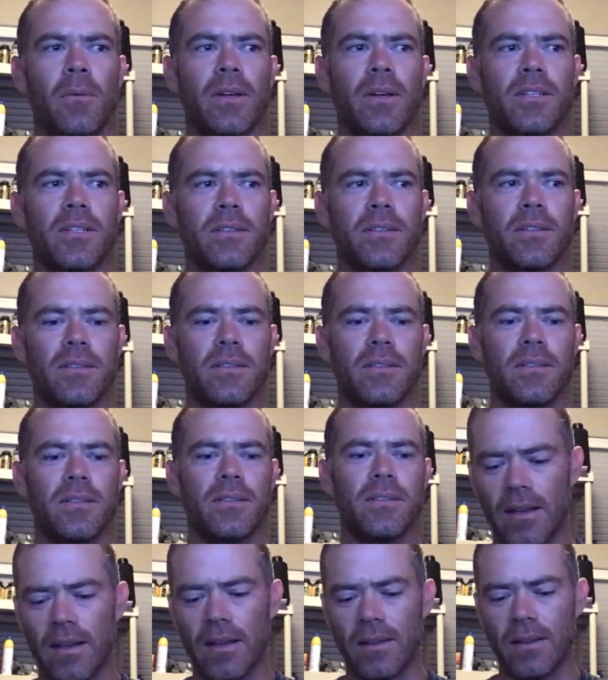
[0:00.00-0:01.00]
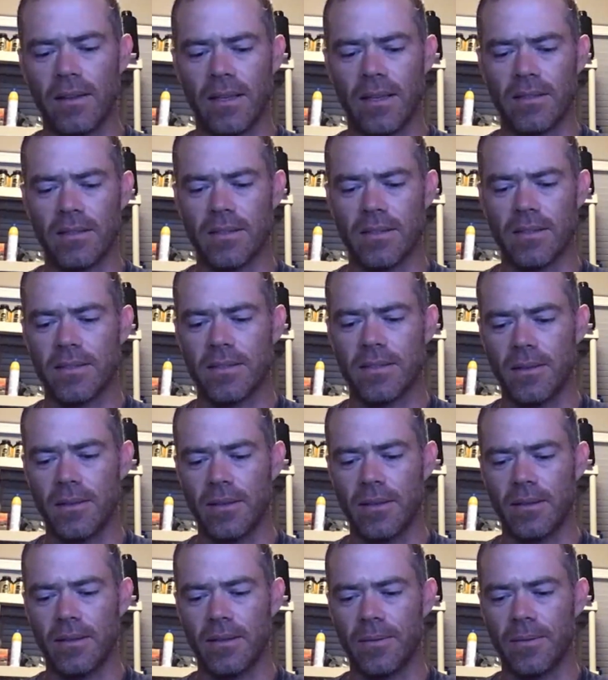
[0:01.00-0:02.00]
Which that kind of lends
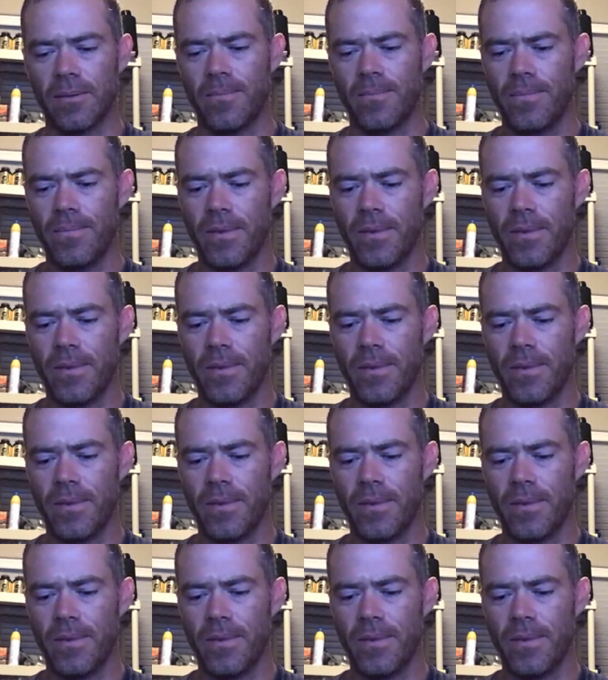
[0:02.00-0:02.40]
to,